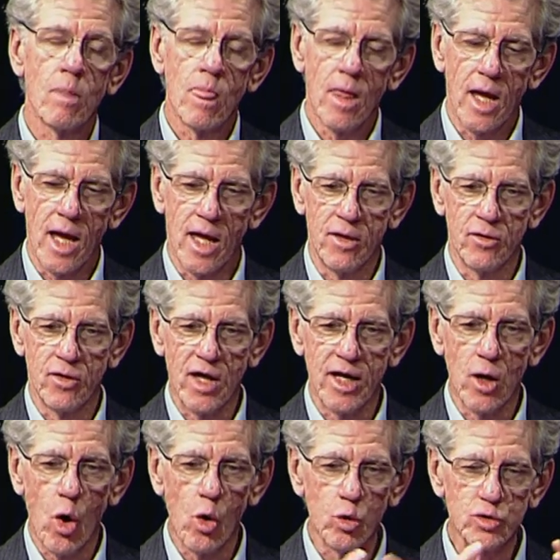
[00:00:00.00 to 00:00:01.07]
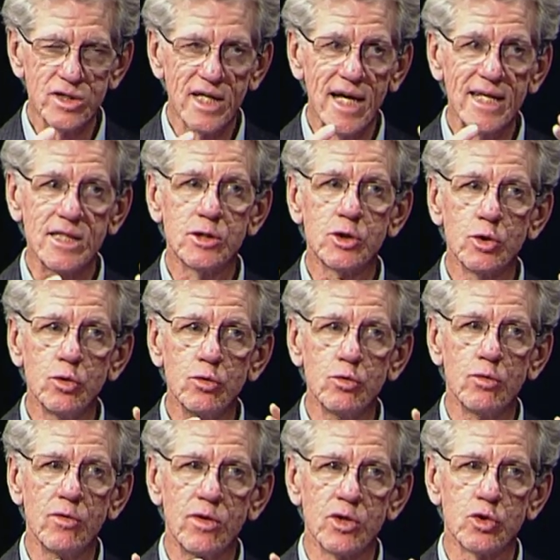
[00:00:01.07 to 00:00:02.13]
And they hold tight to
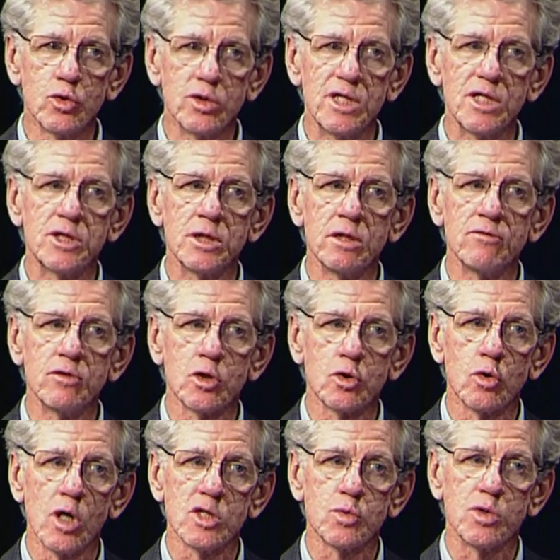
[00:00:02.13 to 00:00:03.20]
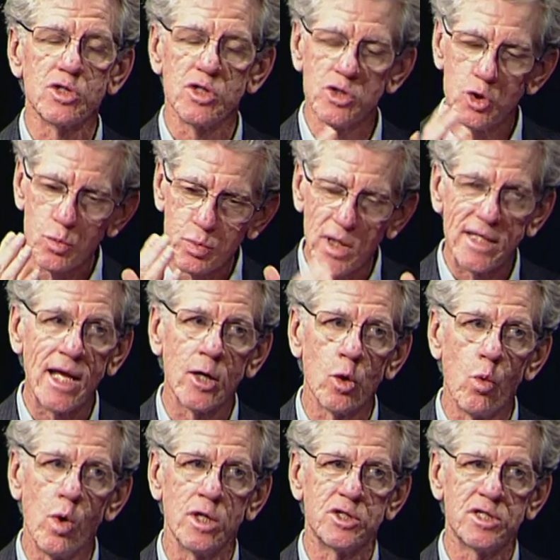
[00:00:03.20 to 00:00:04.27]
the tradition of lacrosse, which is you play down to
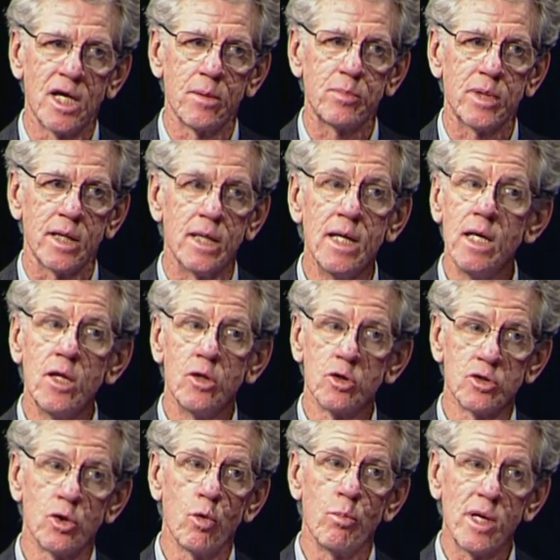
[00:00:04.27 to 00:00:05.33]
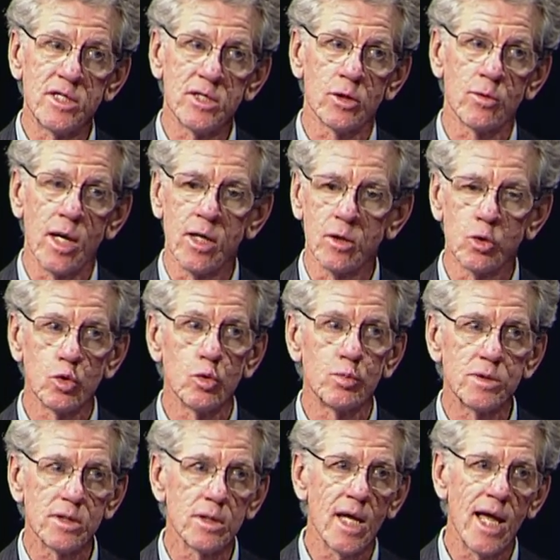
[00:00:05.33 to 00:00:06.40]
one champion. There's no messing around
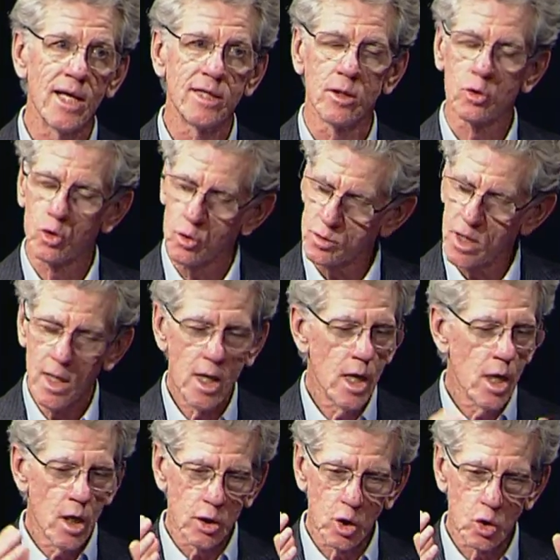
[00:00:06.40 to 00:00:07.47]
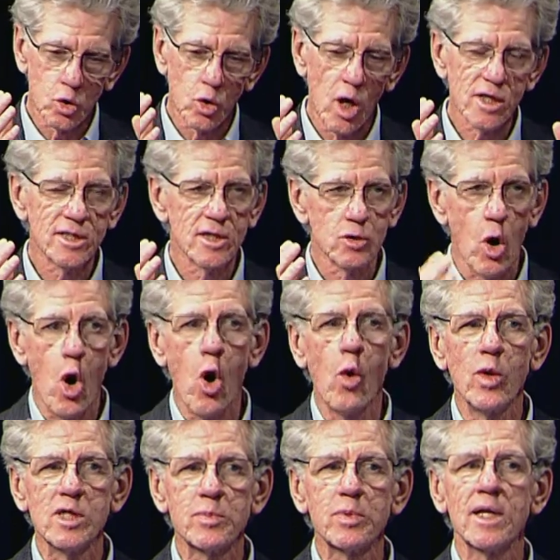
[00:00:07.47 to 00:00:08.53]
groups, end of the groups. Lacrosse has
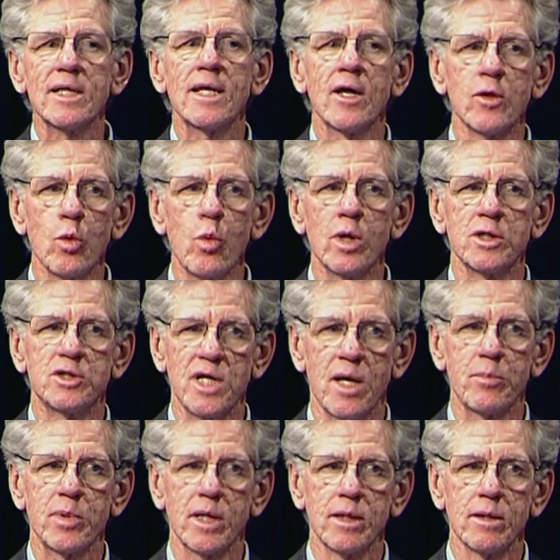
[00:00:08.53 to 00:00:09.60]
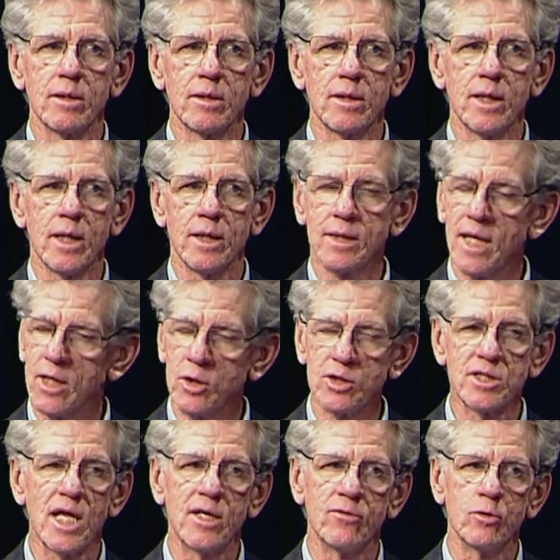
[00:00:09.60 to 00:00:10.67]
always played down to one champion in the
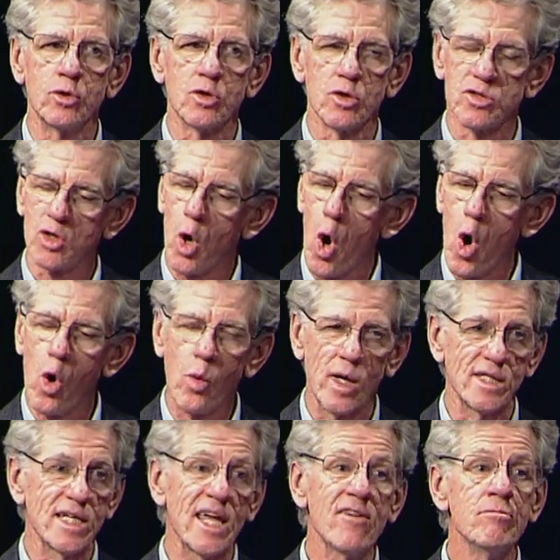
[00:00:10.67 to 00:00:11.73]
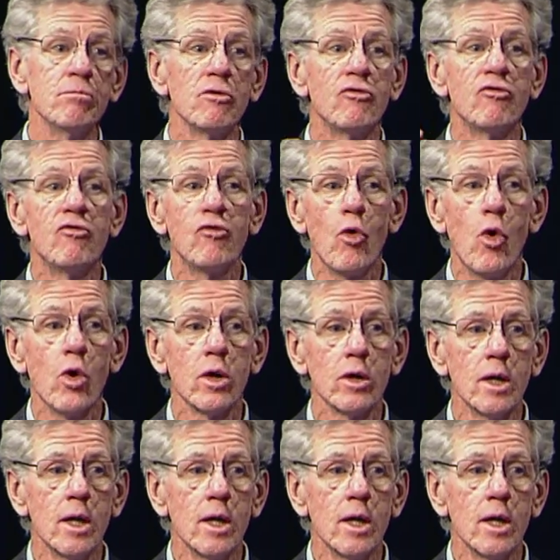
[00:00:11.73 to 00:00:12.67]
state of New Jersey, always. Even before,